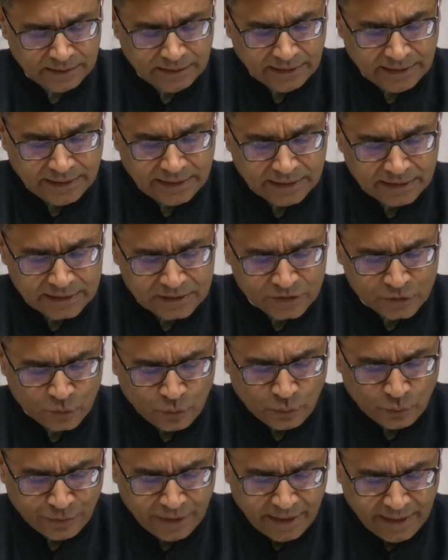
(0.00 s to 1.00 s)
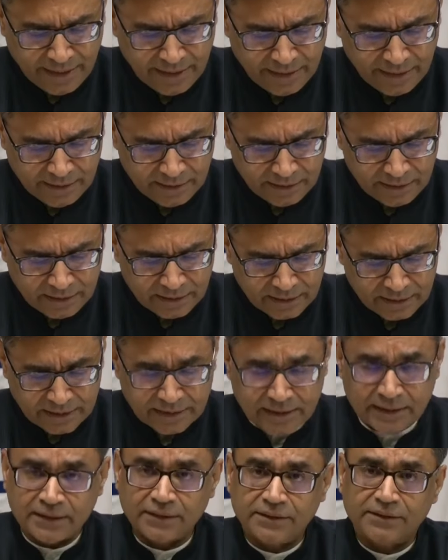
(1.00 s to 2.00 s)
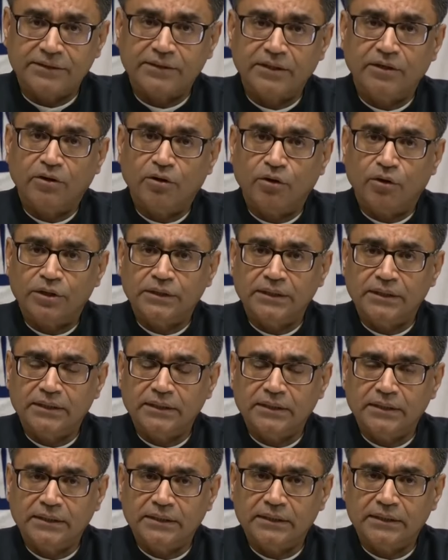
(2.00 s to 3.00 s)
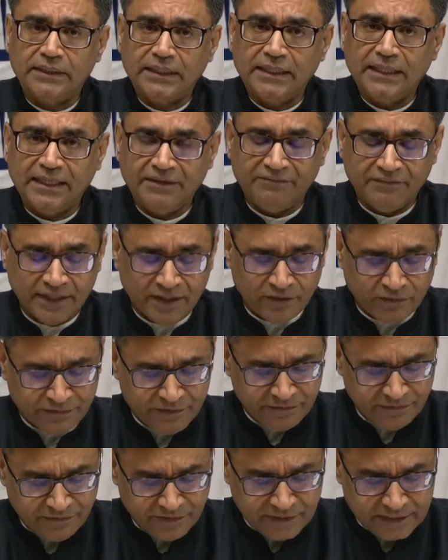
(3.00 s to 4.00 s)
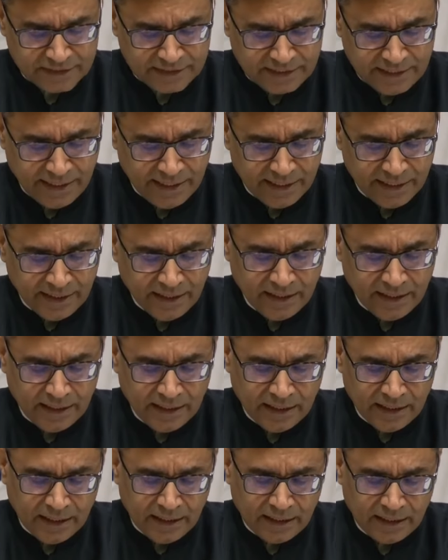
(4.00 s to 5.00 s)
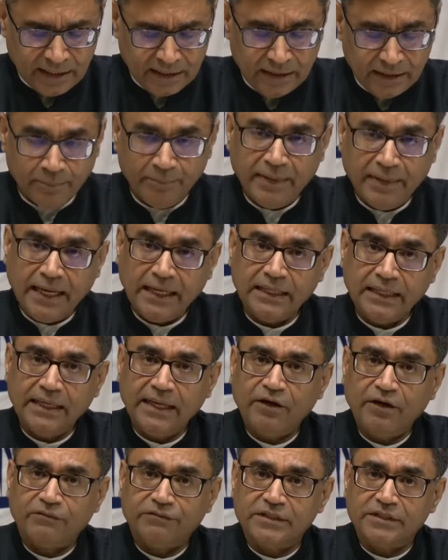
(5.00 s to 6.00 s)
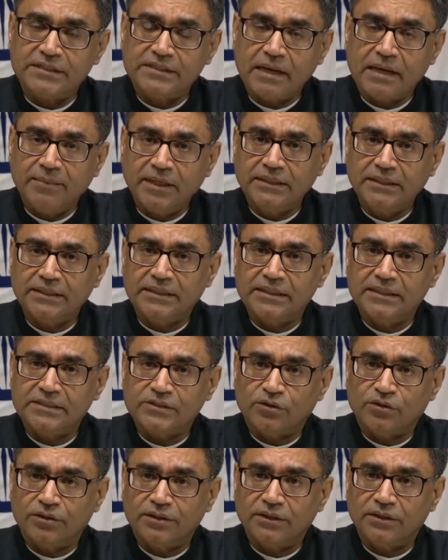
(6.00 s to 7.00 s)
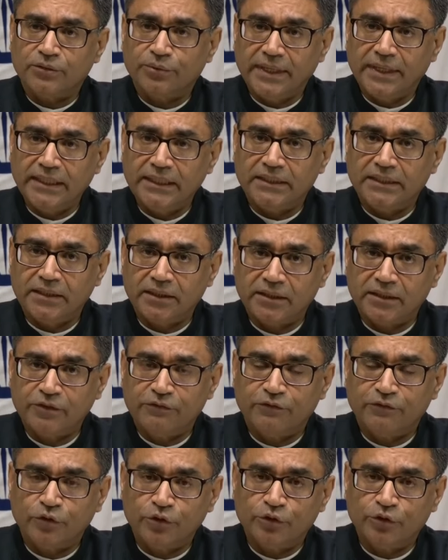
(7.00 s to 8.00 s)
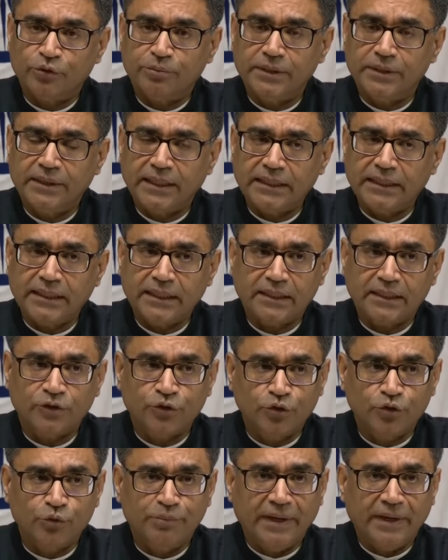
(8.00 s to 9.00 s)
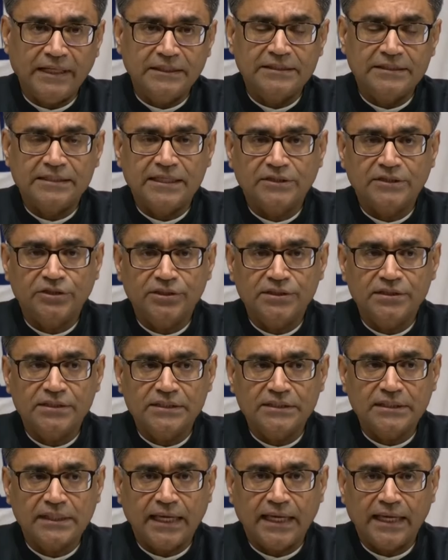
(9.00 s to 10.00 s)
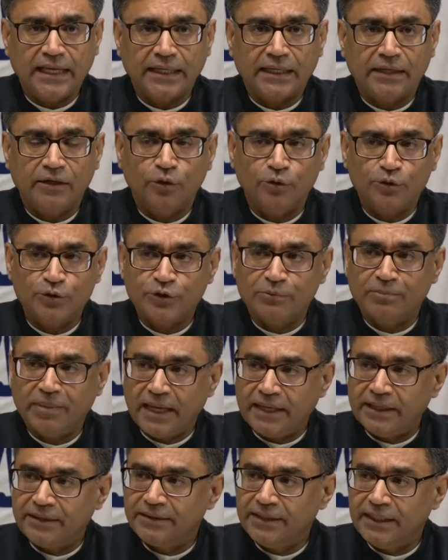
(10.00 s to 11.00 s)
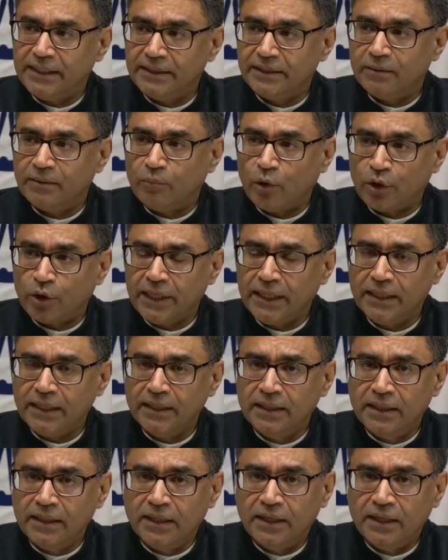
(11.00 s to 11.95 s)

leaders only dinner on the evening of the first day. The main day of the summit is on the 23rd of October, and there are two main sessions, a closed plenary in the morning,